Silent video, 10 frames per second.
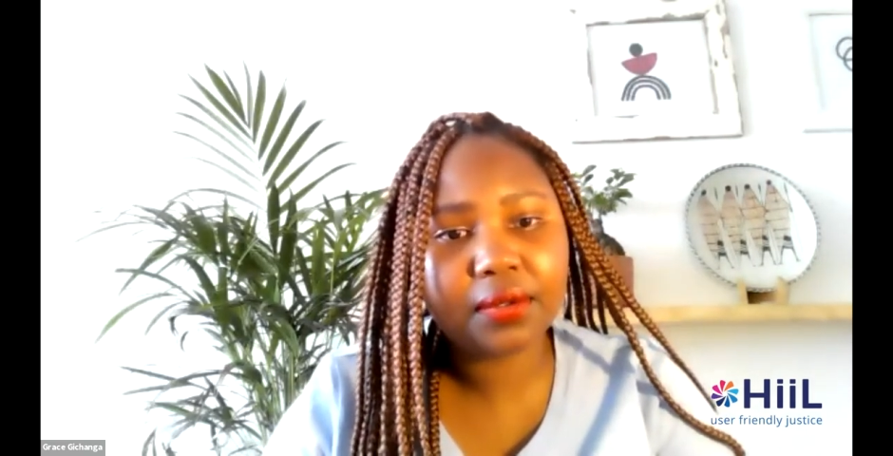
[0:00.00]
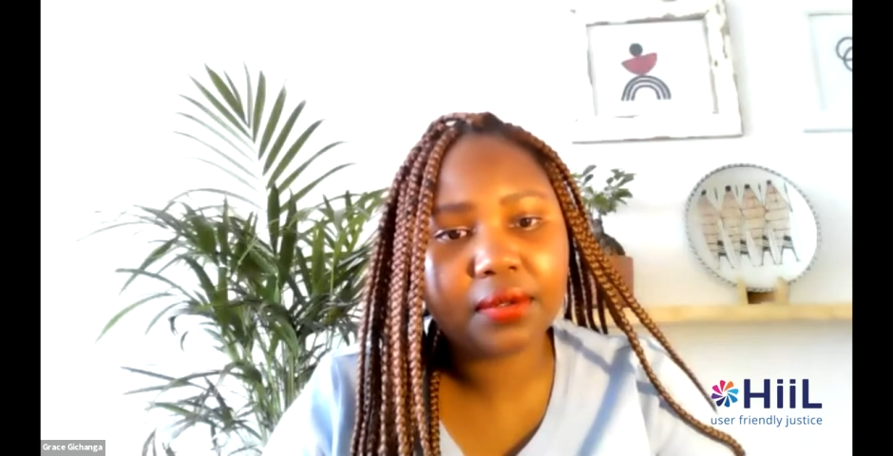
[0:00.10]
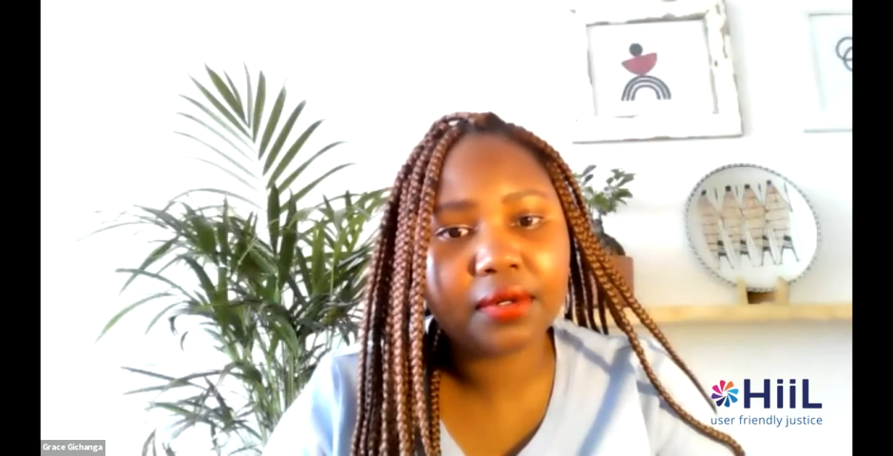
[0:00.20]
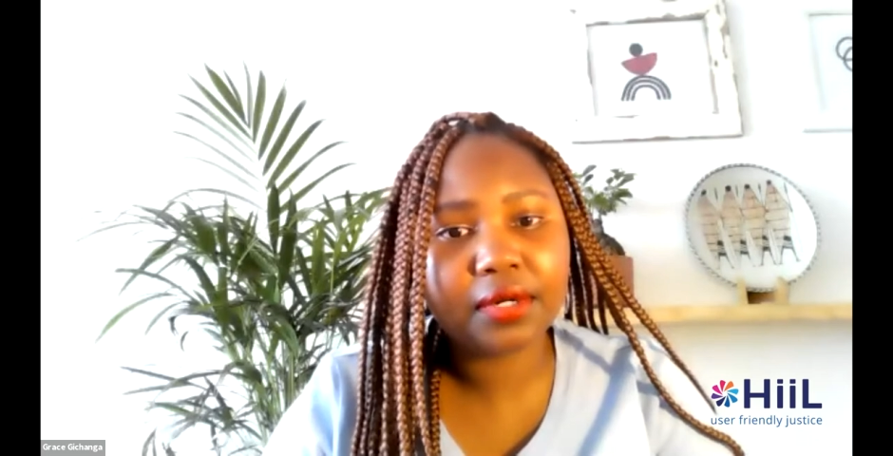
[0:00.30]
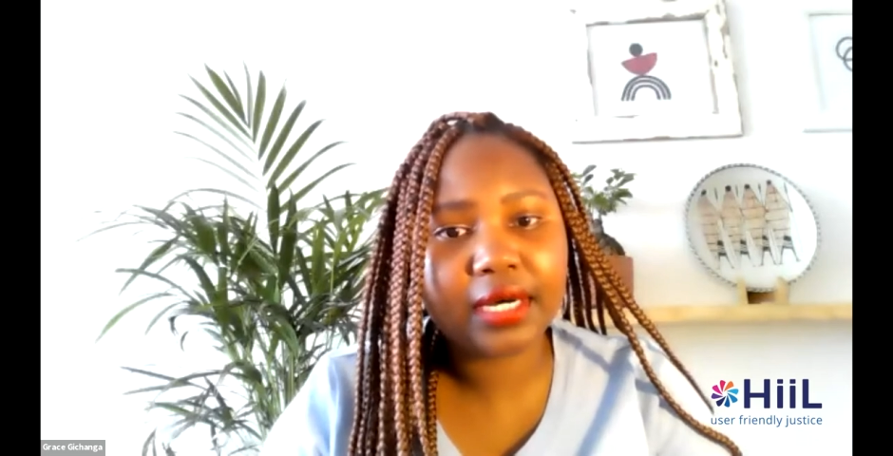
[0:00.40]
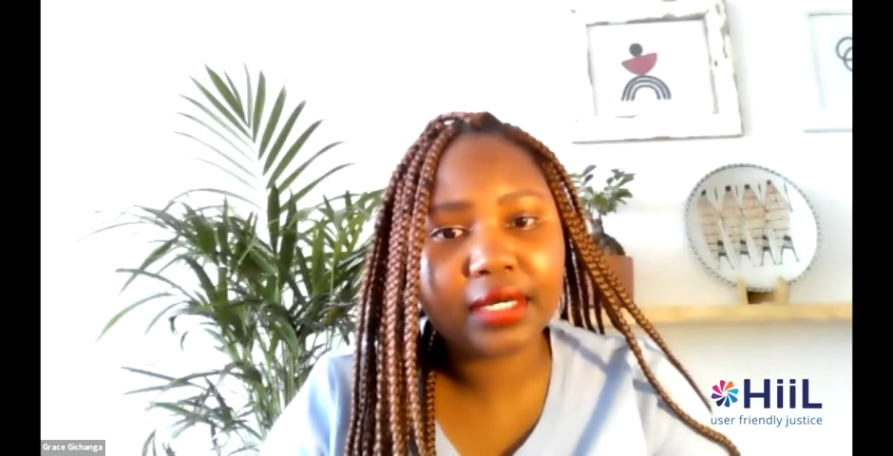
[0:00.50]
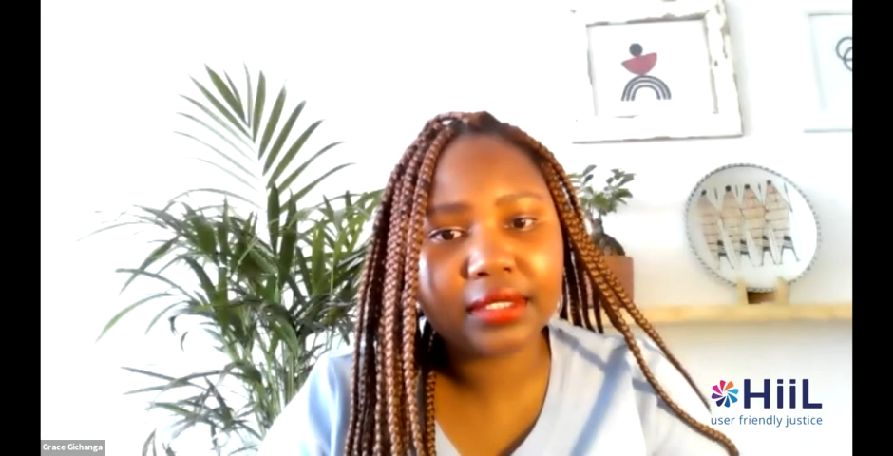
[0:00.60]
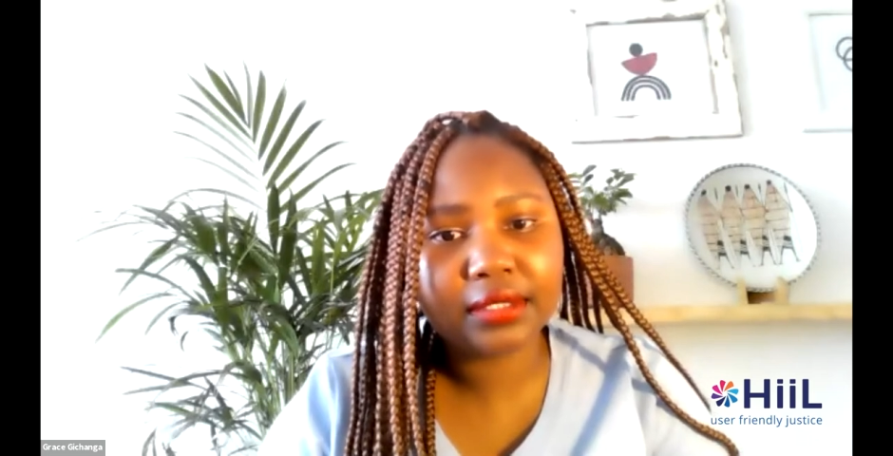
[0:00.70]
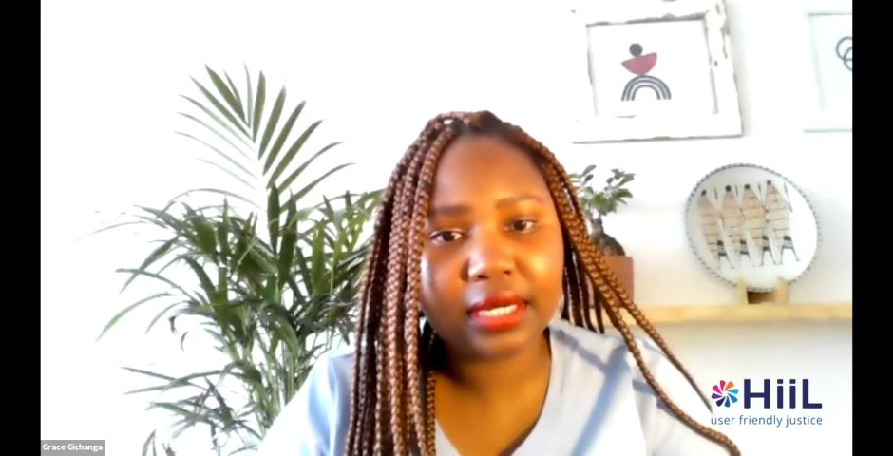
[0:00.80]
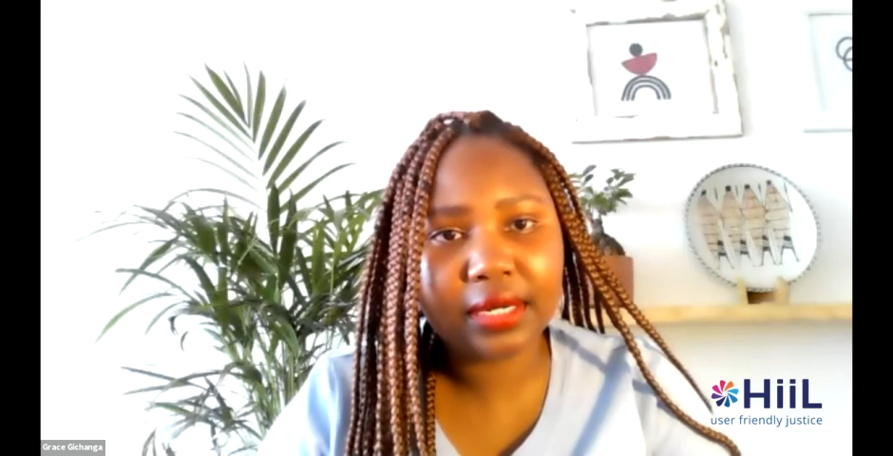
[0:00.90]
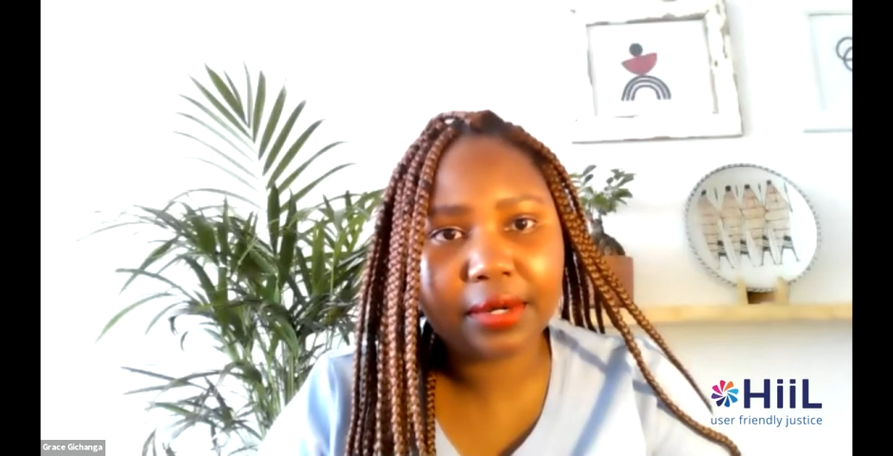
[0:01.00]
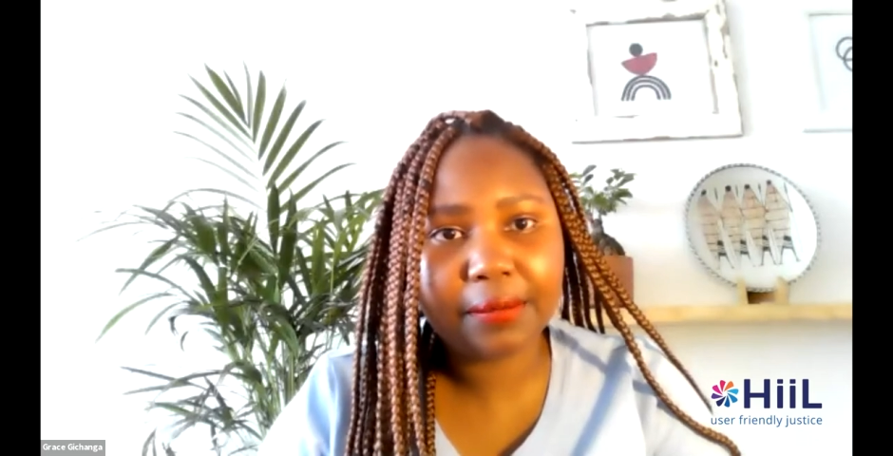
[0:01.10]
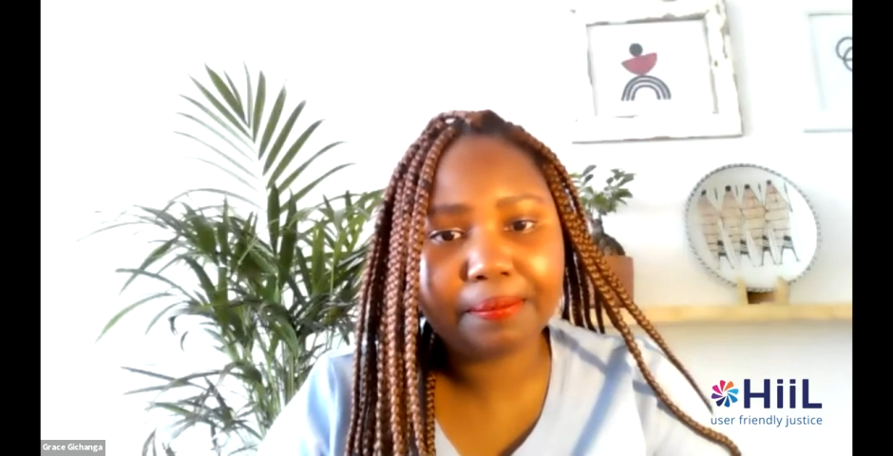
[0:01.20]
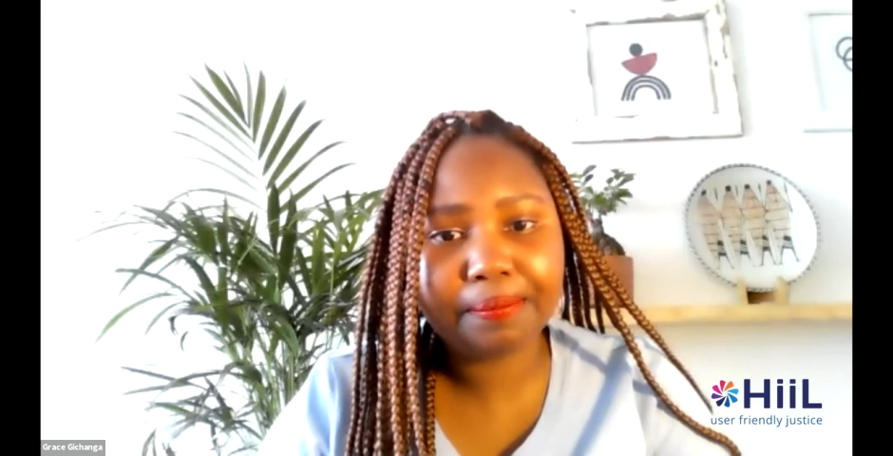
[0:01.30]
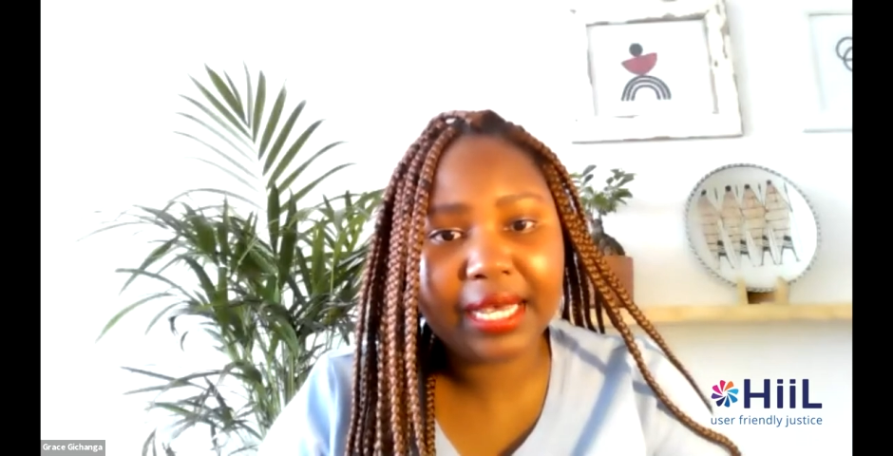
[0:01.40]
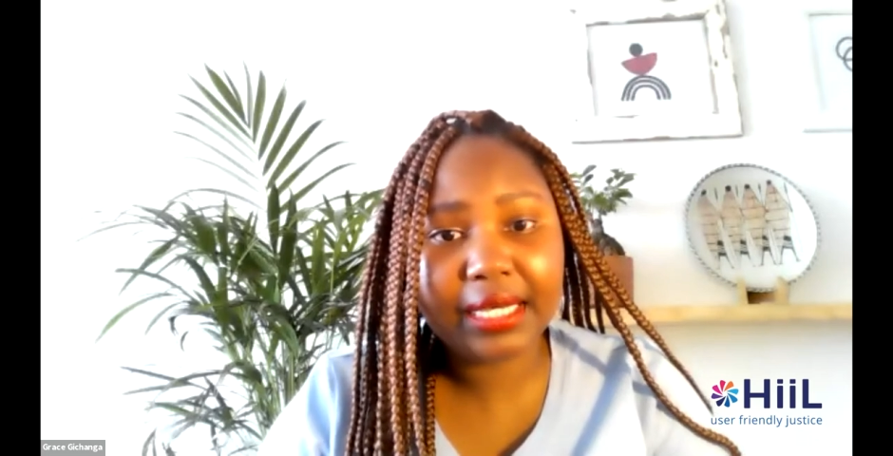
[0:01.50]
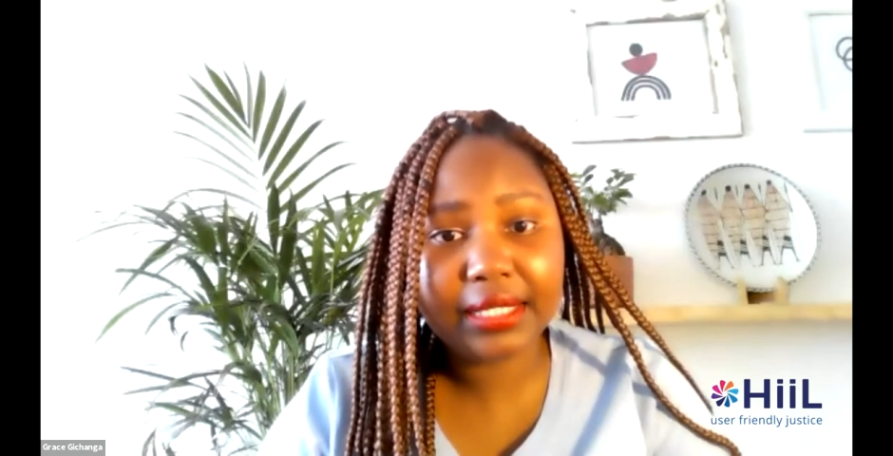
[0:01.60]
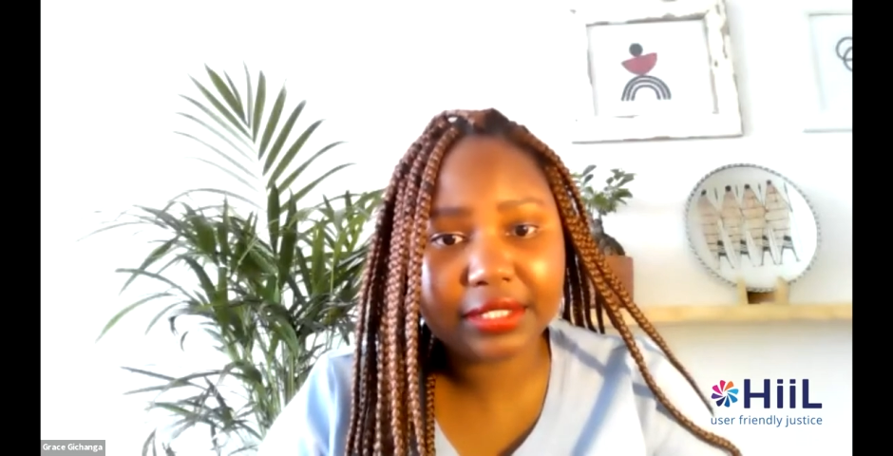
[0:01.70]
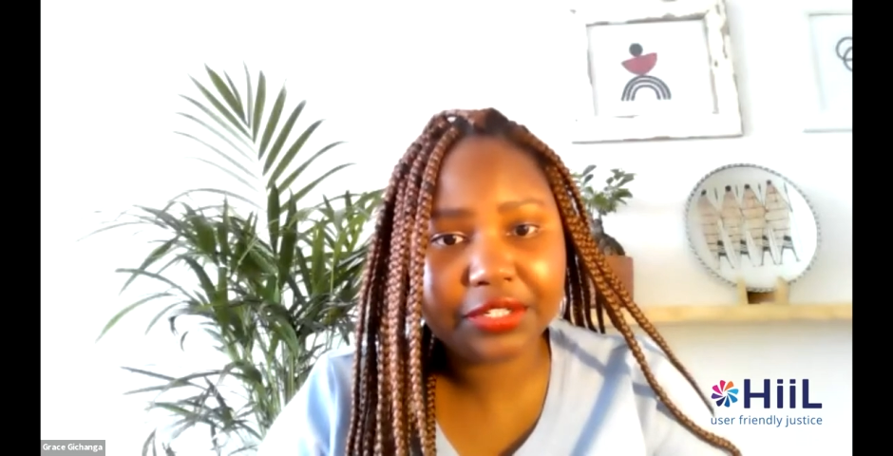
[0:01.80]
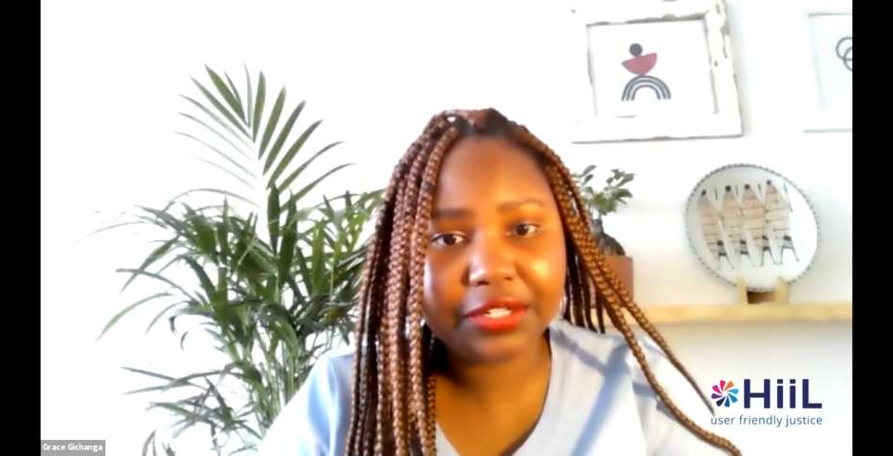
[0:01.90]
or a
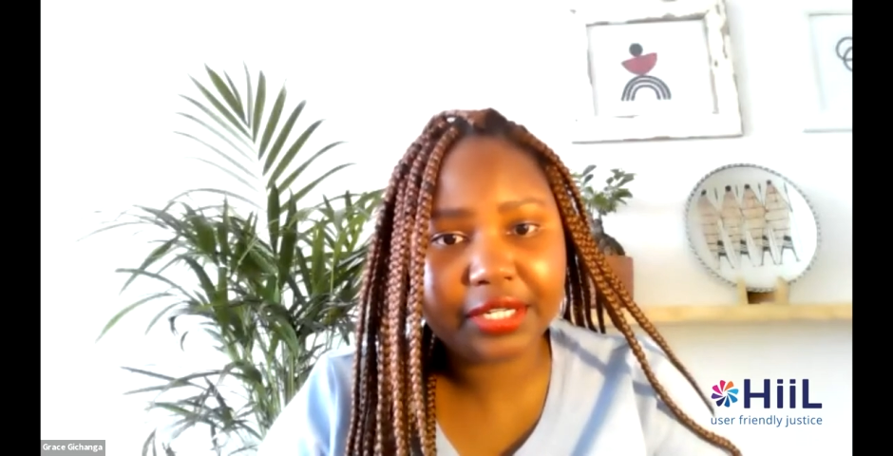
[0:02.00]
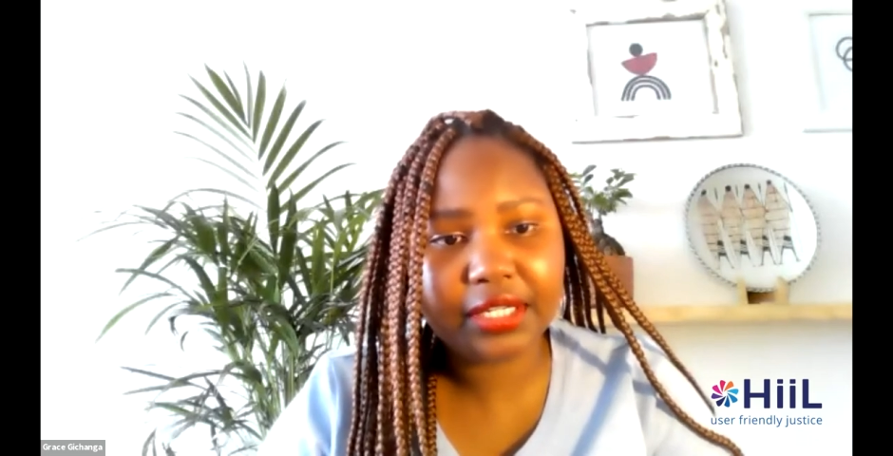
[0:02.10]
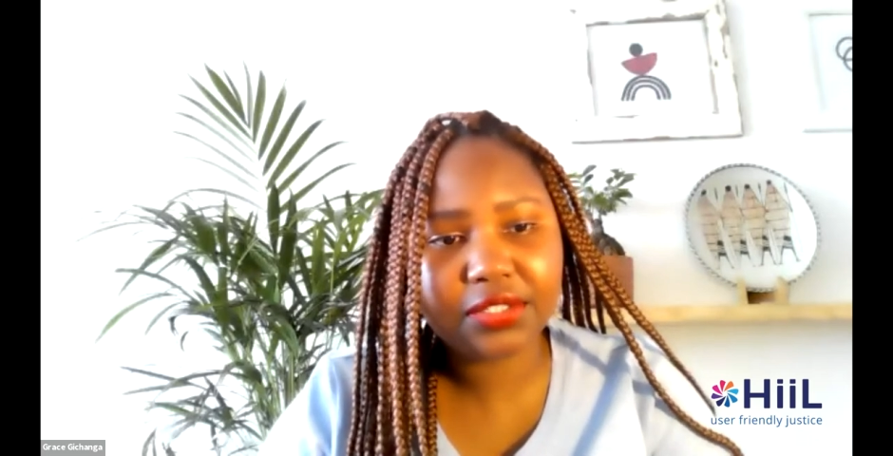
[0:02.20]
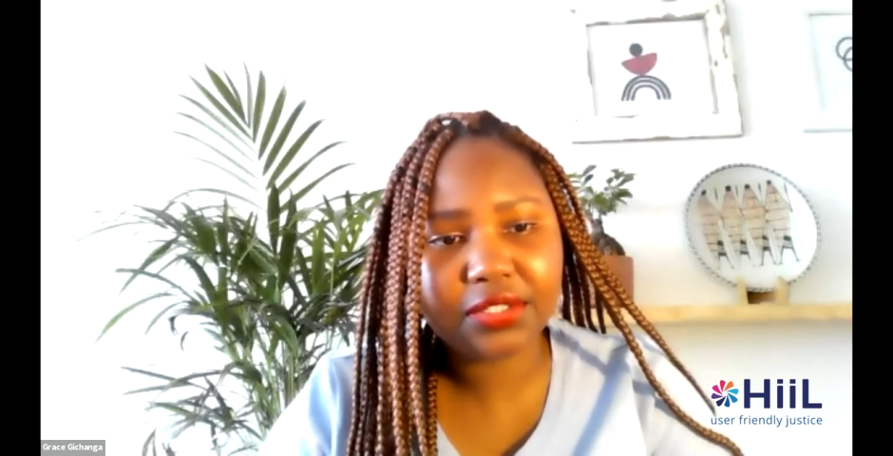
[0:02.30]
paid attorney.